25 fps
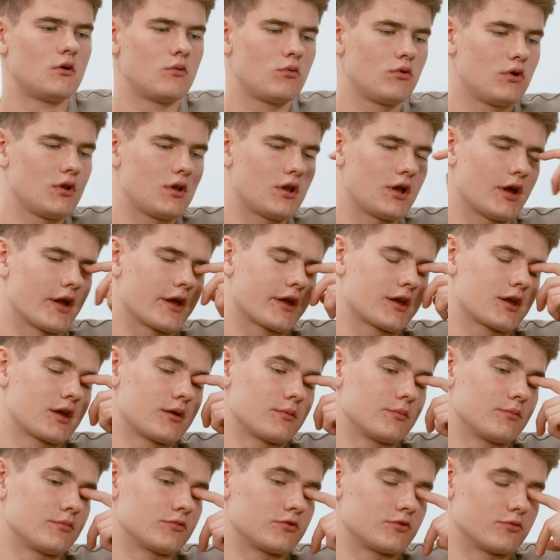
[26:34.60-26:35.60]
Well, I
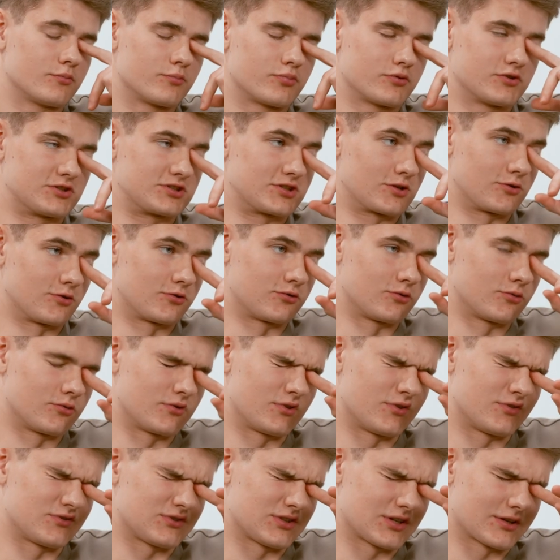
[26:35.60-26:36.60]
came into preschool too when
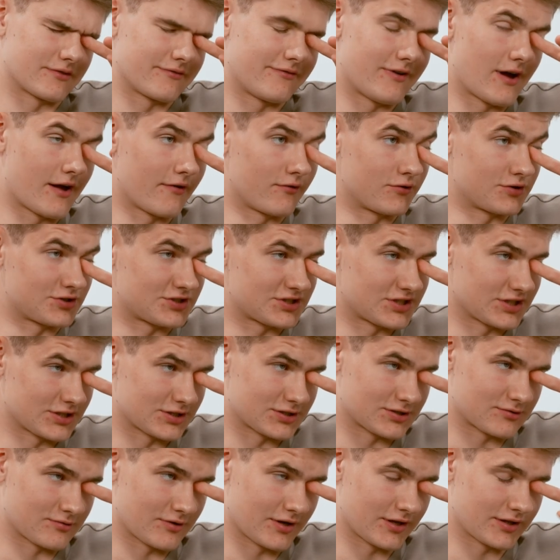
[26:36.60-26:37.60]
I was like 5 or
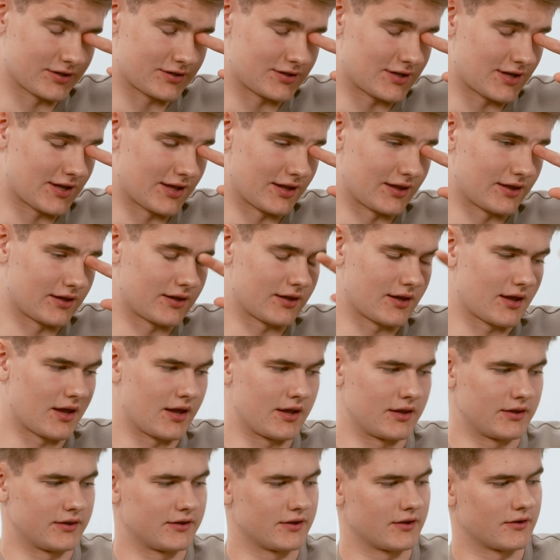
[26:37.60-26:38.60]
6, right? And
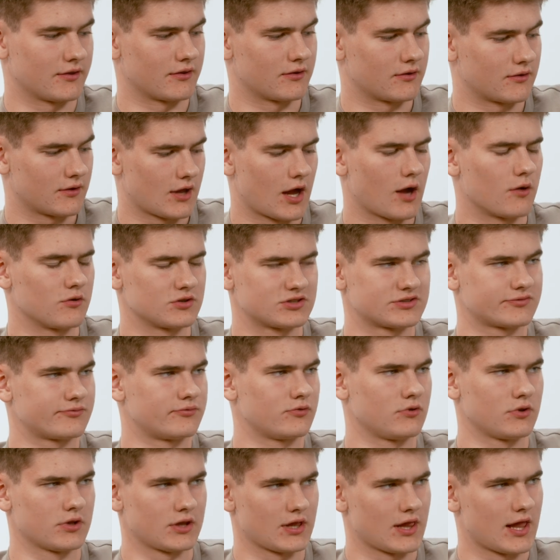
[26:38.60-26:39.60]
I was
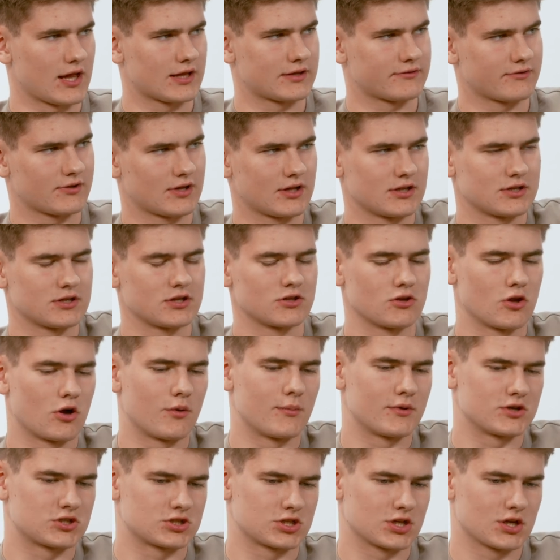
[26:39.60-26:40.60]
fully Latvian. I didn't know
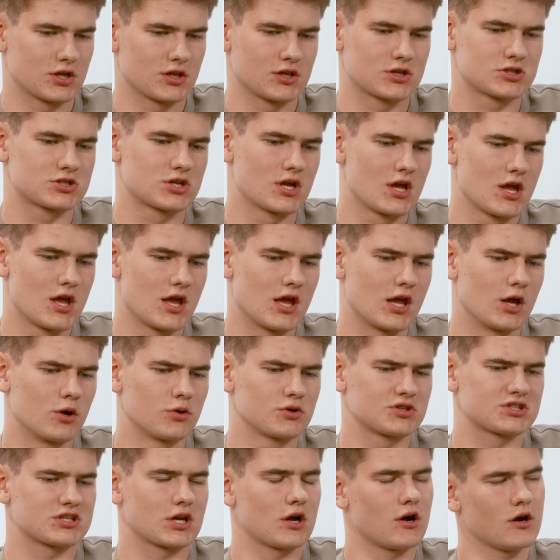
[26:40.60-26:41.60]
much English. It
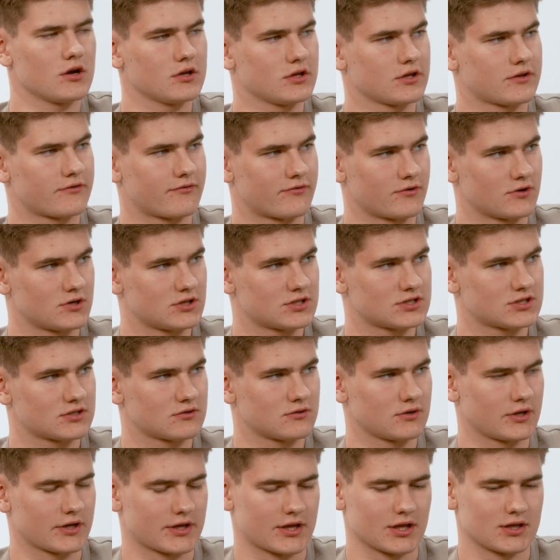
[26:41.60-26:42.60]
was hard at first,
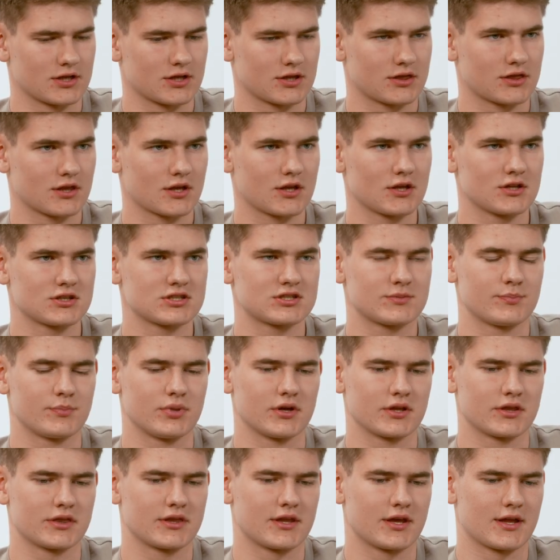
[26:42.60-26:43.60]
like anything is,
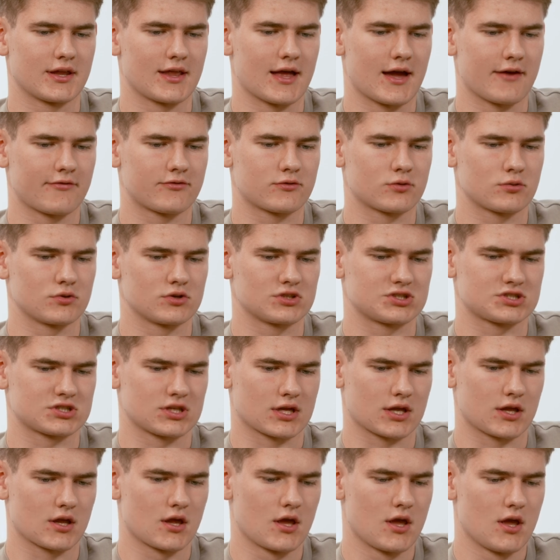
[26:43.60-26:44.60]
but then afterwards,
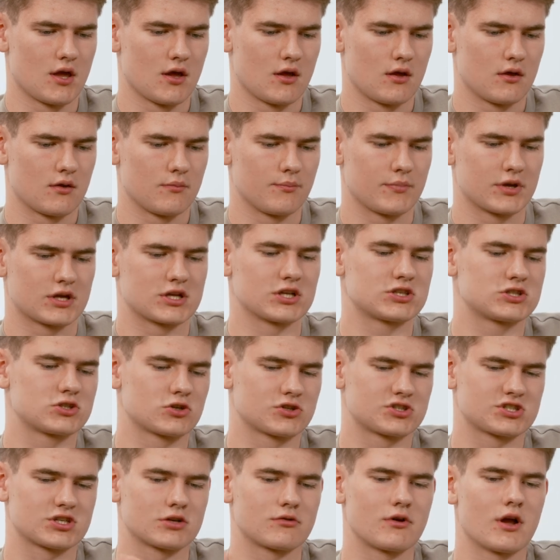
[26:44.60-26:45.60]
like, because
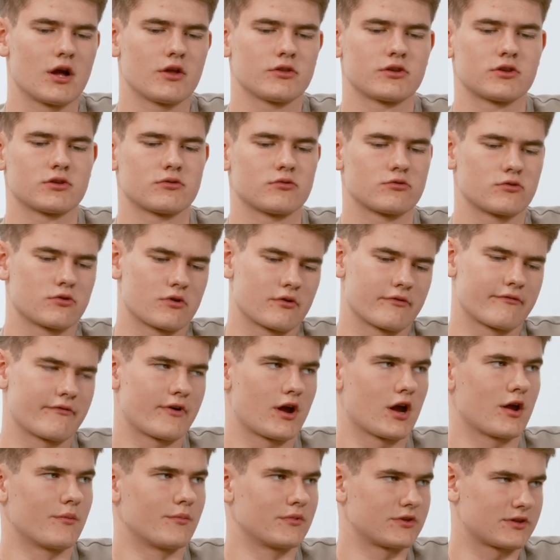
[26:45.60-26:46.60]
you're surrounded with your
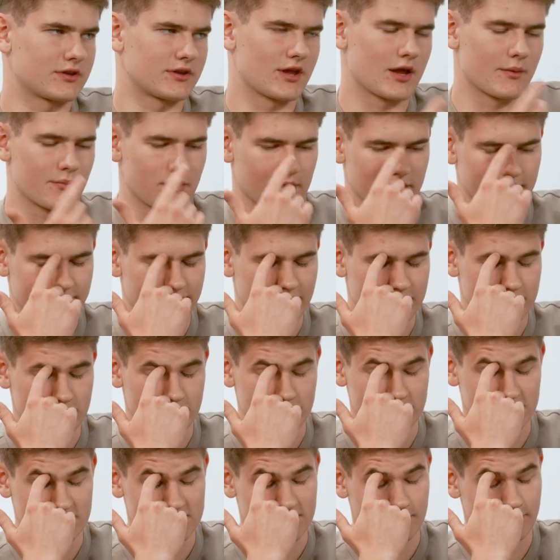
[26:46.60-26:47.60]
environment, and I believe that
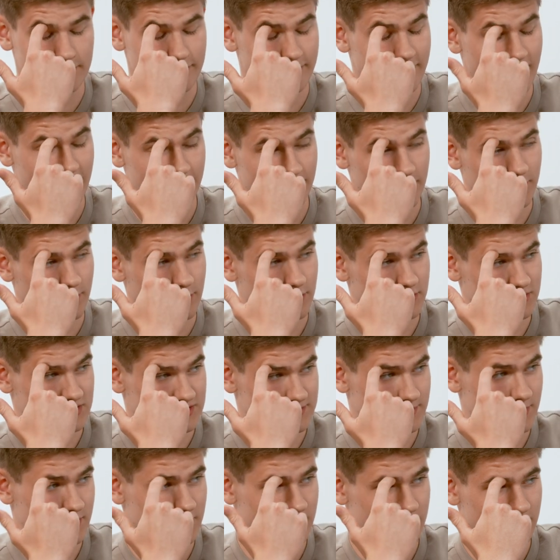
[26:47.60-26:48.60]
you're the sum of 5 people you
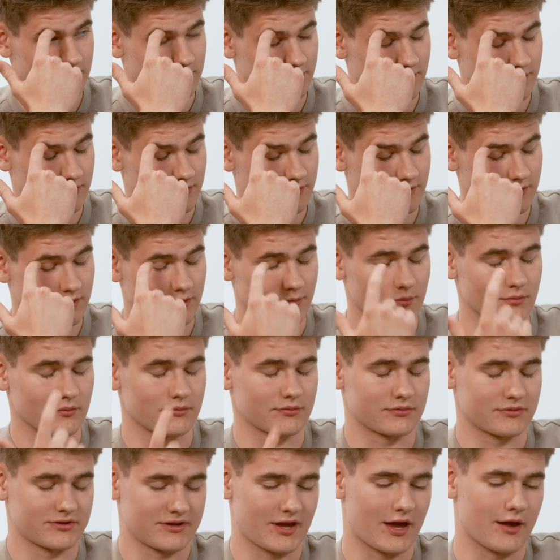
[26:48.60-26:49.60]
spend your
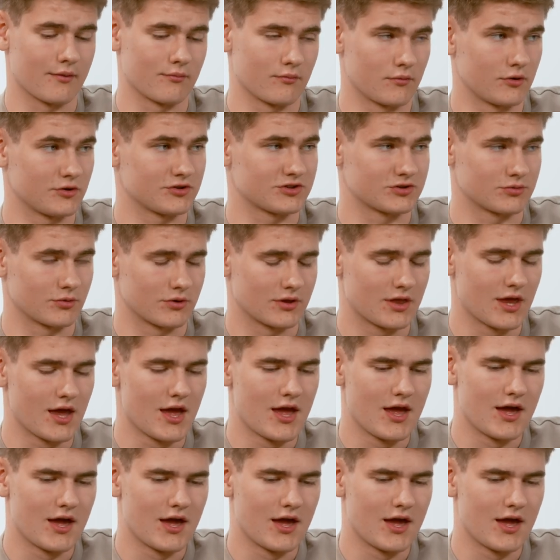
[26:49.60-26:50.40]
time most with.